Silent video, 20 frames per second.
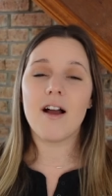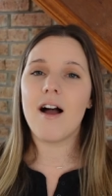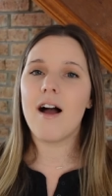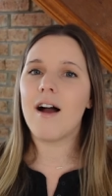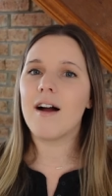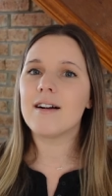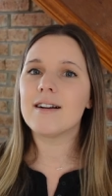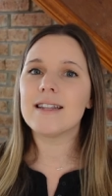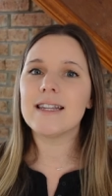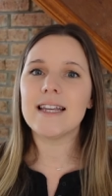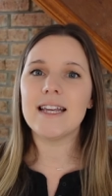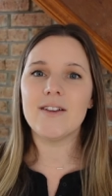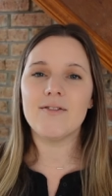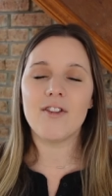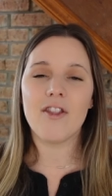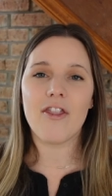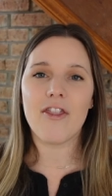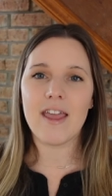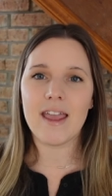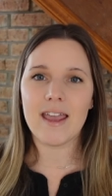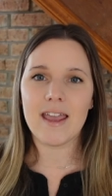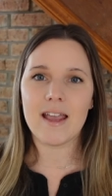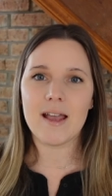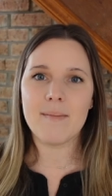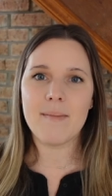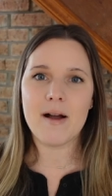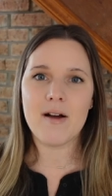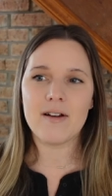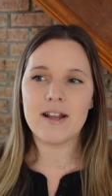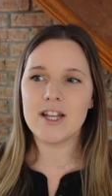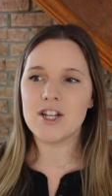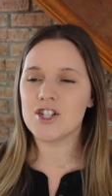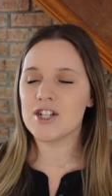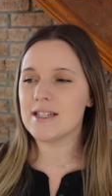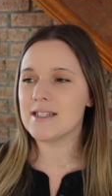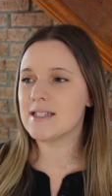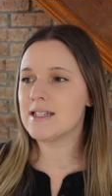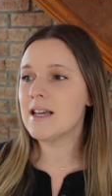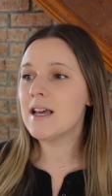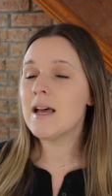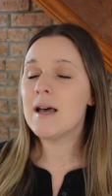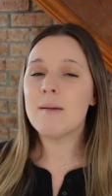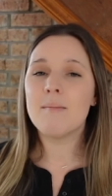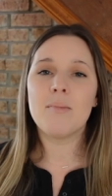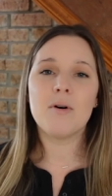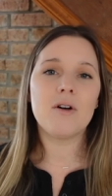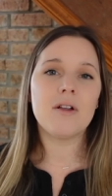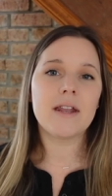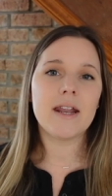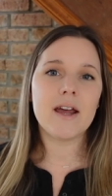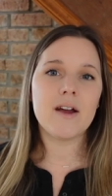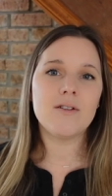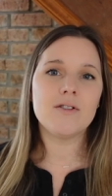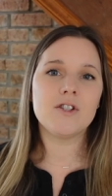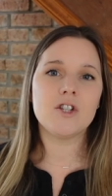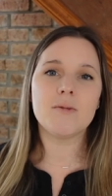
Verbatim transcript: hardly even thinking about it, just pull it out,